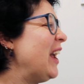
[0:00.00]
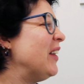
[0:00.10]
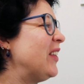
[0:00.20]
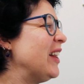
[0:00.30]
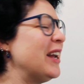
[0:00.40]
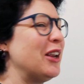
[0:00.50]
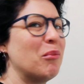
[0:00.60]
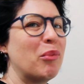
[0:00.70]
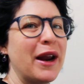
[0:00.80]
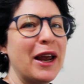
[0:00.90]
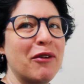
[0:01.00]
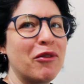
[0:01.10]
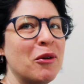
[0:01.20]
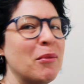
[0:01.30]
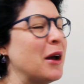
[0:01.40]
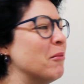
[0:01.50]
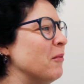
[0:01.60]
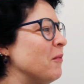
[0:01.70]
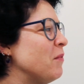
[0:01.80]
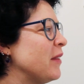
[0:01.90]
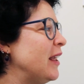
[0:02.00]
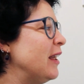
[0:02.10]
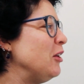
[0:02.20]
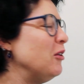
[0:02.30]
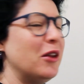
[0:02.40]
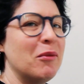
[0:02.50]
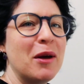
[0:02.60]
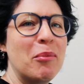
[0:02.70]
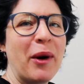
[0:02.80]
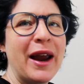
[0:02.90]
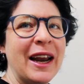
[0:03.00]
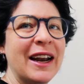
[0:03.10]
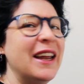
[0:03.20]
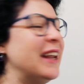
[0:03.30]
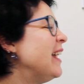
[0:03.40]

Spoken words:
It was a nice break from using my brain.